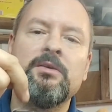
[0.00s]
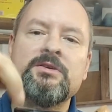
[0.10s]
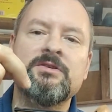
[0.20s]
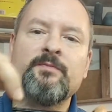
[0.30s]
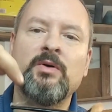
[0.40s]

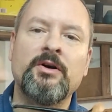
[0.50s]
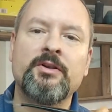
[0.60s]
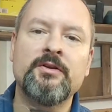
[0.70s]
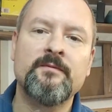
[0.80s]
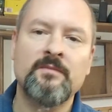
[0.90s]
this
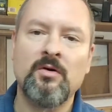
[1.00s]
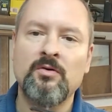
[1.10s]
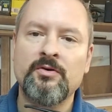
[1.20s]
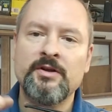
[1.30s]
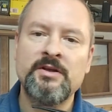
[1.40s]
part
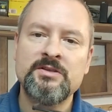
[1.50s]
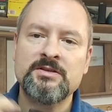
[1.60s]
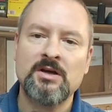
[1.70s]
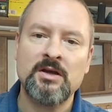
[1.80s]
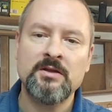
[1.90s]
or
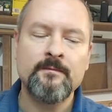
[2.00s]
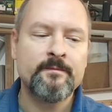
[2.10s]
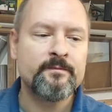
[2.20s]
inside,